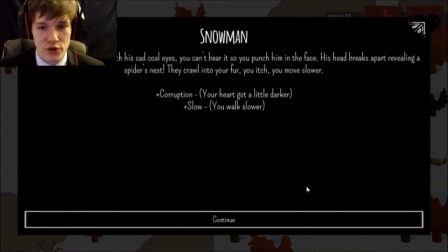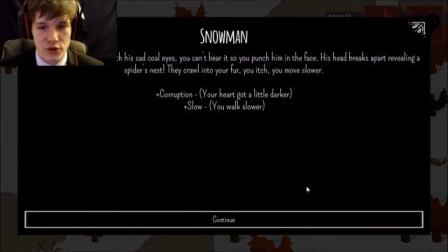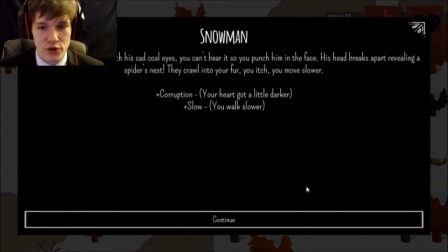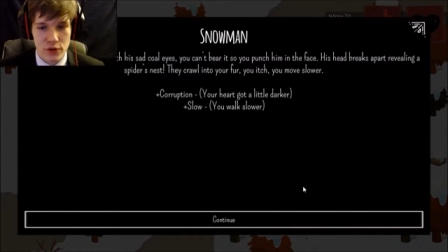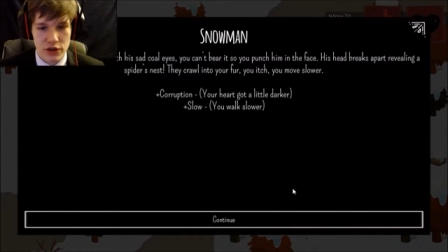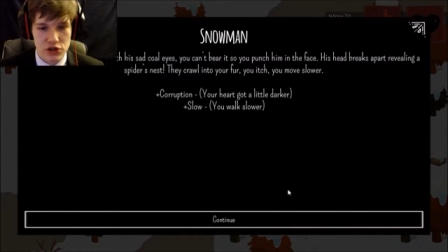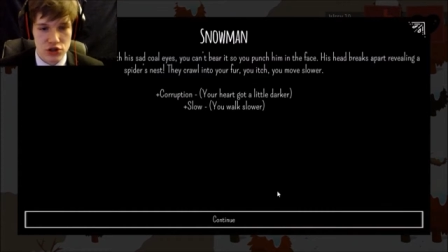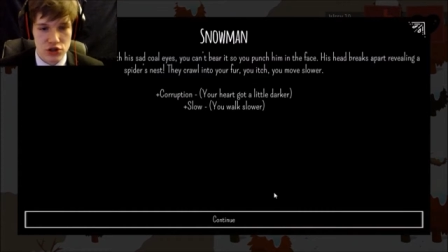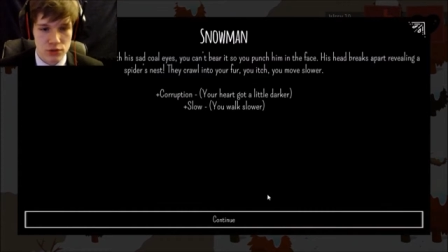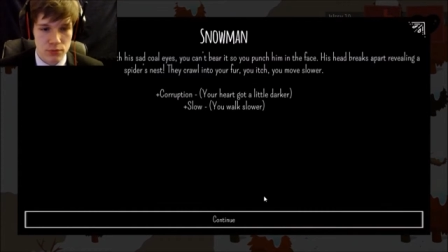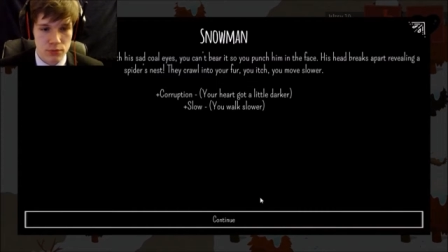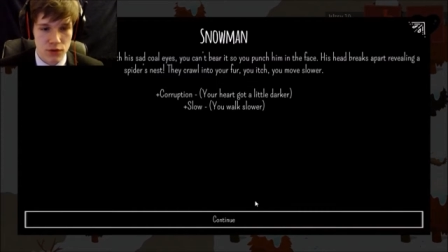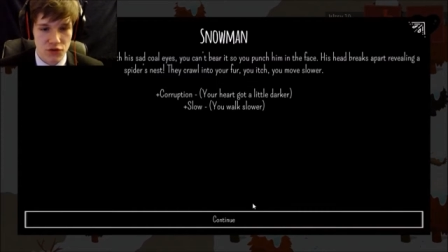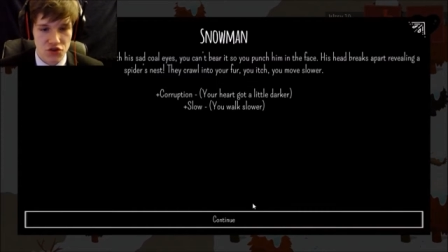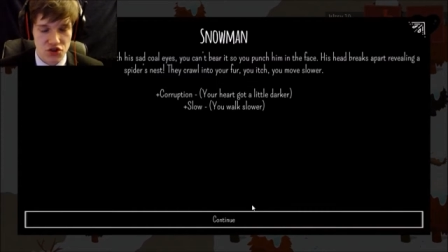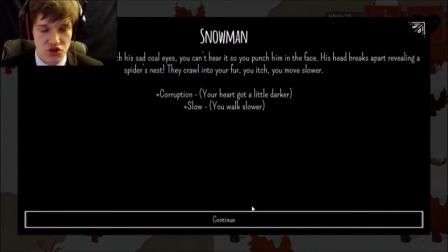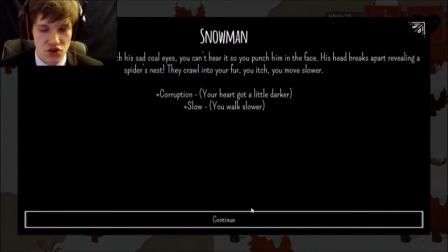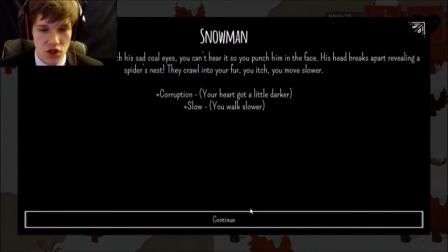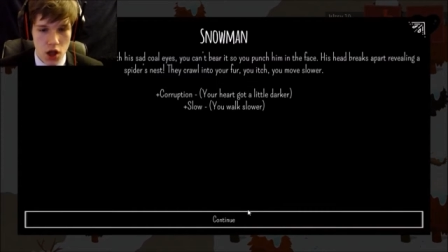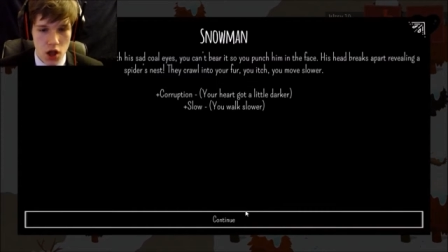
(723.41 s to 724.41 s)
You itch. You move
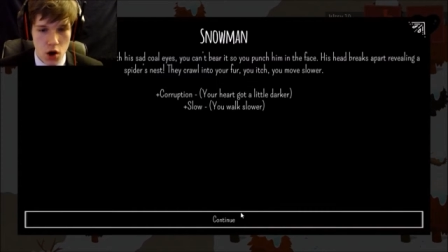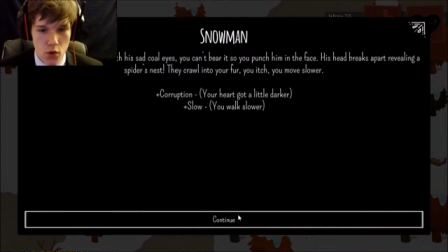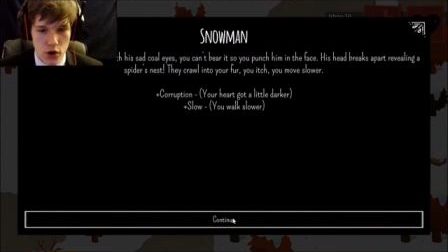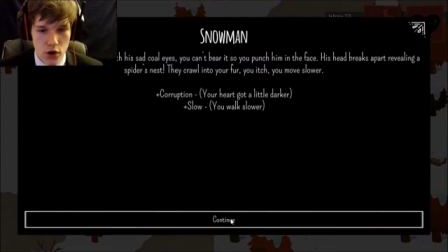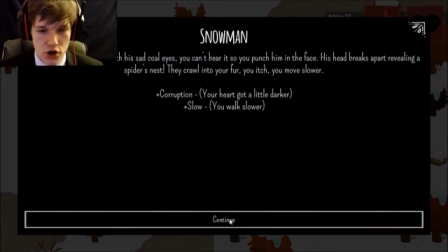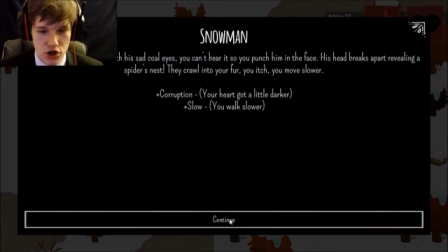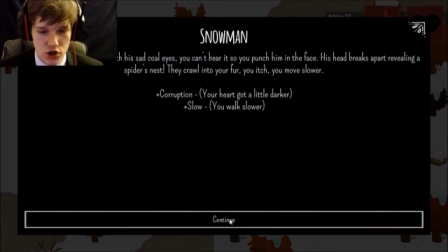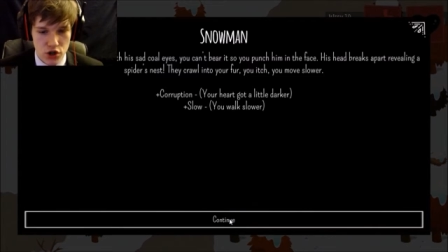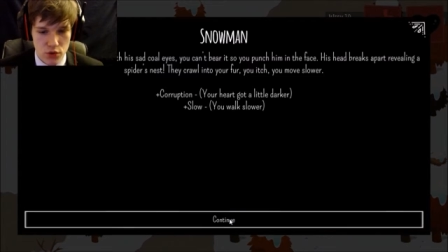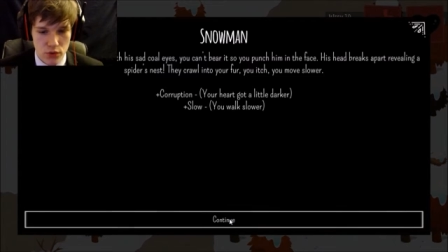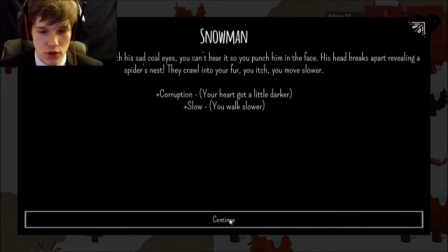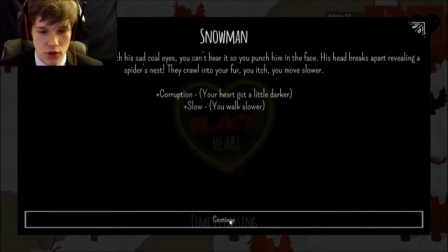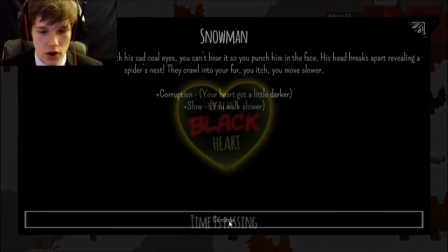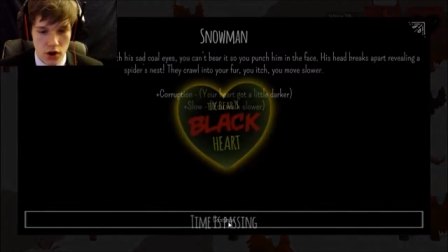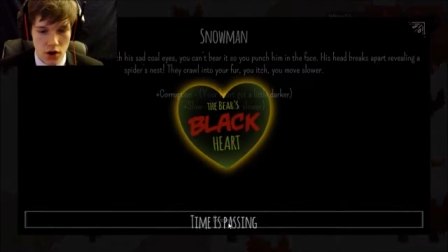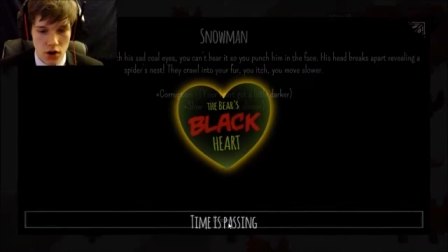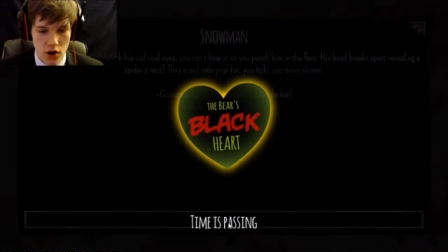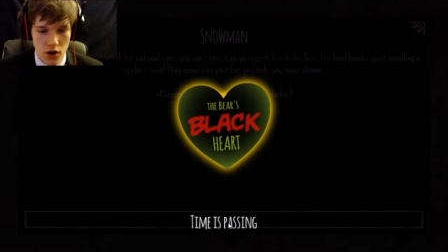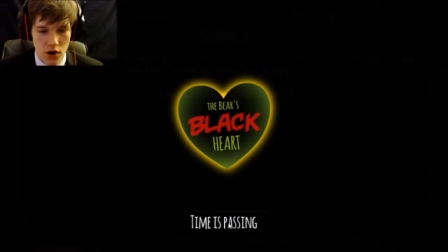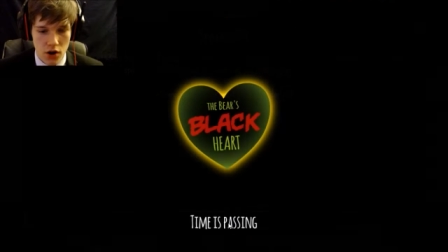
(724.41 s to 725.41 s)
slower. You...
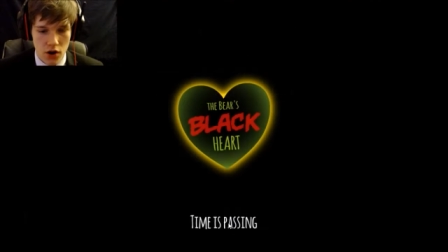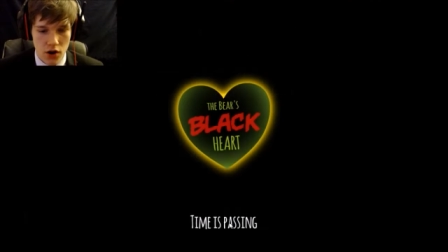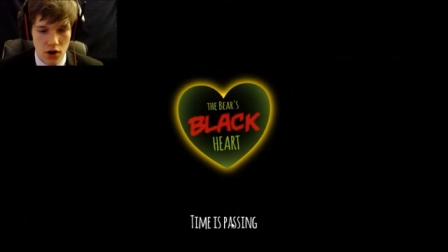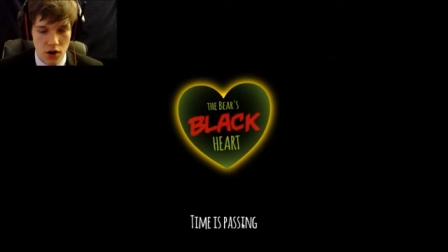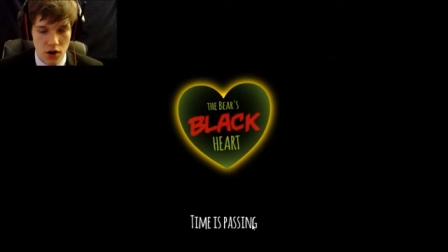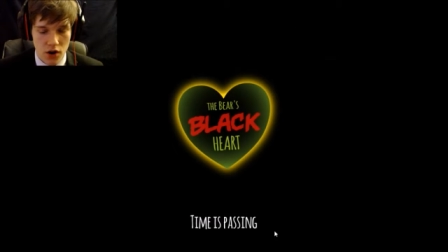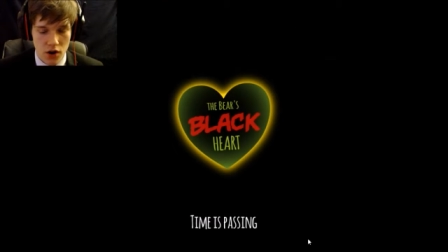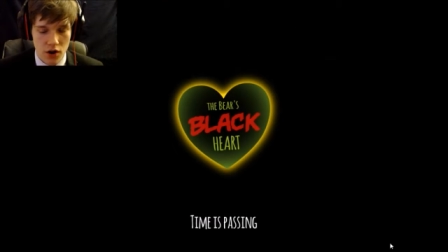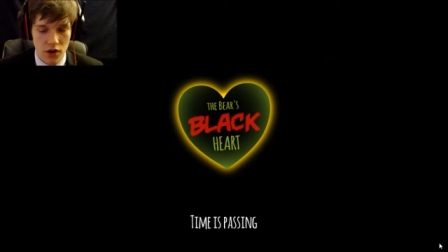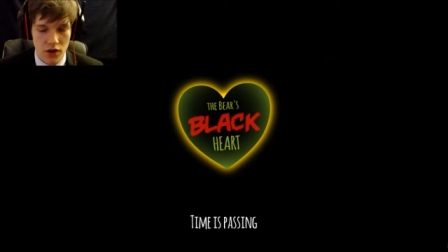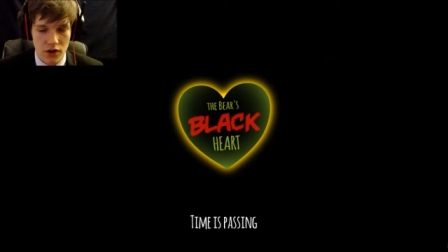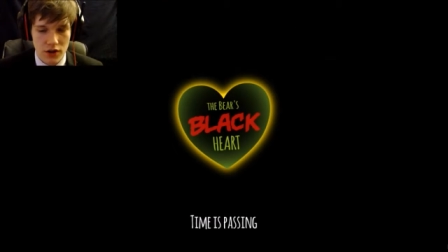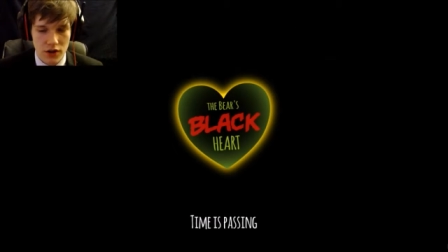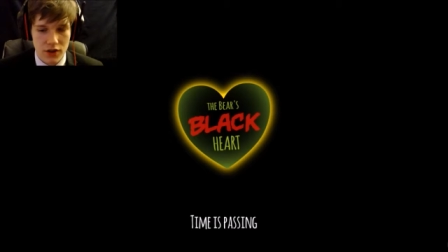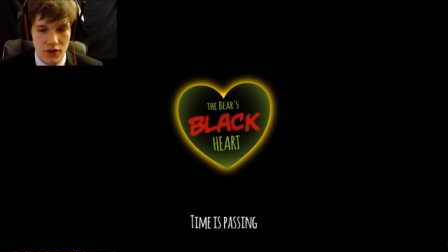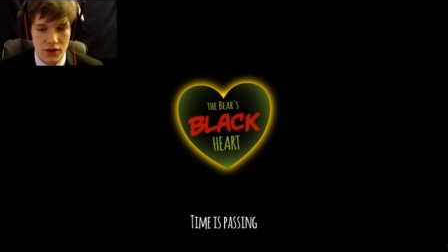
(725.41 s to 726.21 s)
Oh...